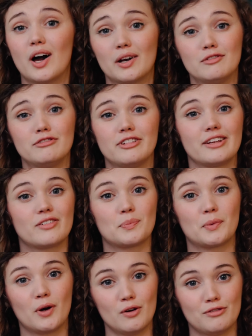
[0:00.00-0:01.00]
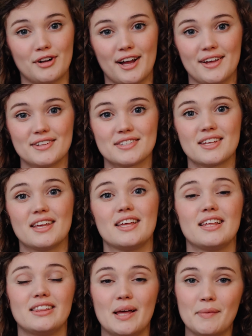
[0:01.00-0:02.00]
autumn flavor profiles.
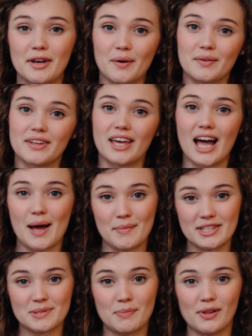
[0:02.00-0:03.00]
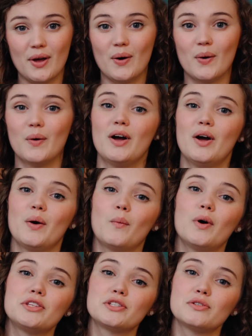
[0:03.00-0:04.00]
Let me know in the comments below,
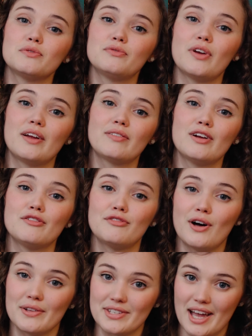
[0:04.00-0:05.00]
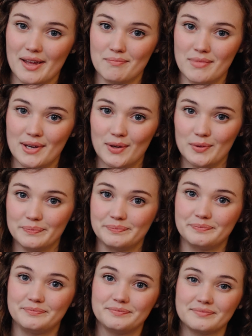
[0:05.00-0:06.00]
what's your favorite fall time meal?
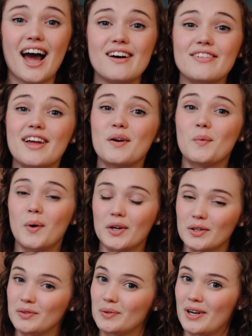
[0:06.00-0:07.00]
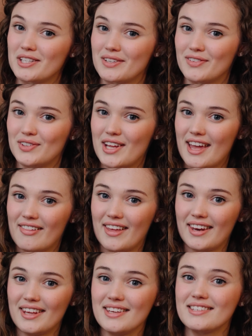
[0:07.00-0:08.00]
Have a wonderful rest of your day,
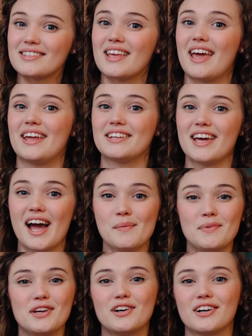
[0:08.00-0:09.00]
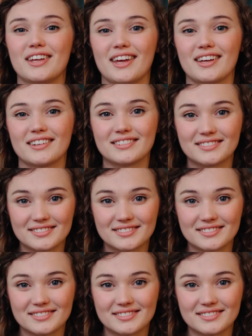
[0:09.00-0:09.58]
ladies, and happy cooking.